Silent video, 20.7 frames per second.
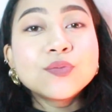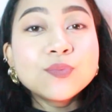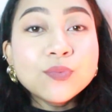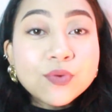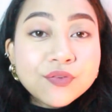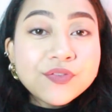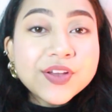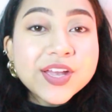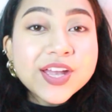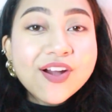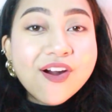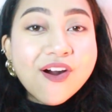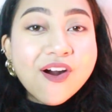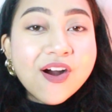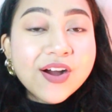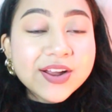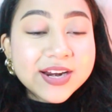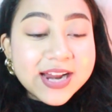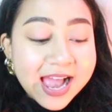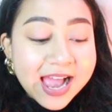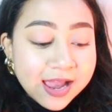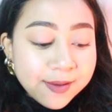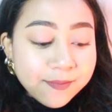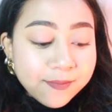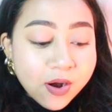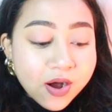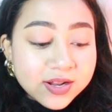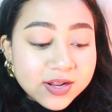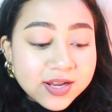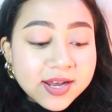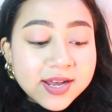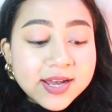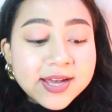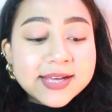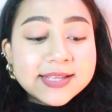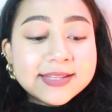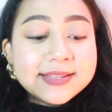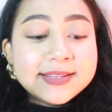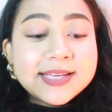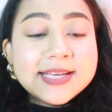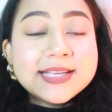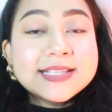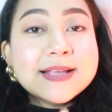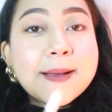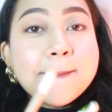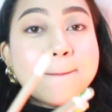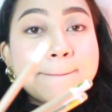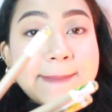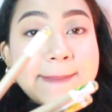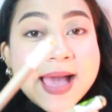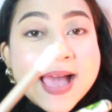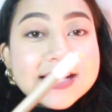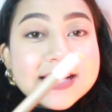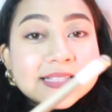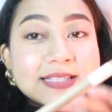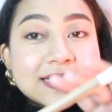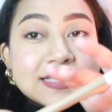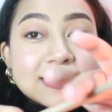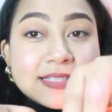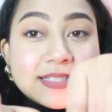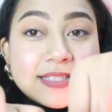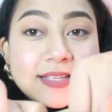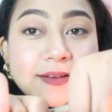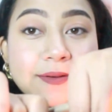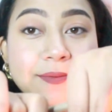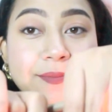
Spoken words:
moving on, I bought these pens.